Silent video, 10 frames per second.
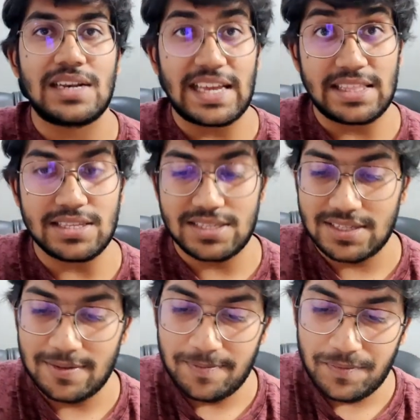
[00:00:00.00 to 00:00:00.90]
like
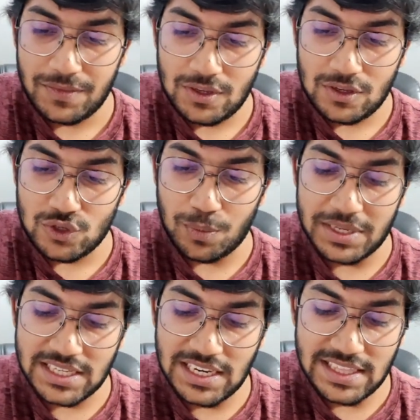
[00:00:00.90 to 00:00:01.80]
this. So
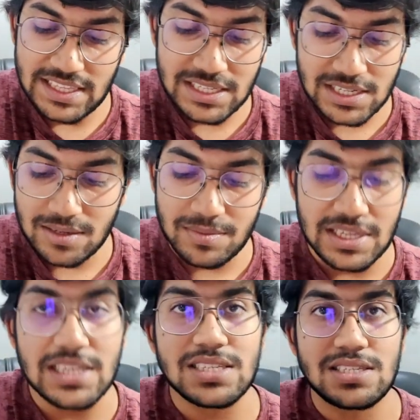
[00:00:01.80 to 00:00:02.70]
basically this
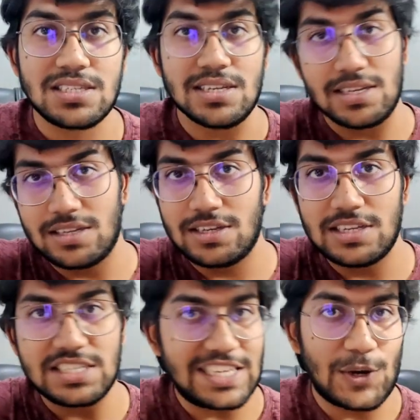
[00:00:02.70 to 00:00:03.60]
term is
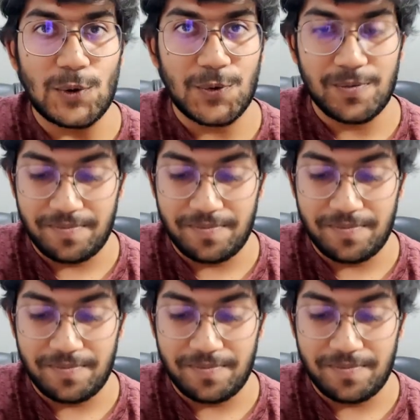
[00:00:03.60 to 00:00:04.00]
0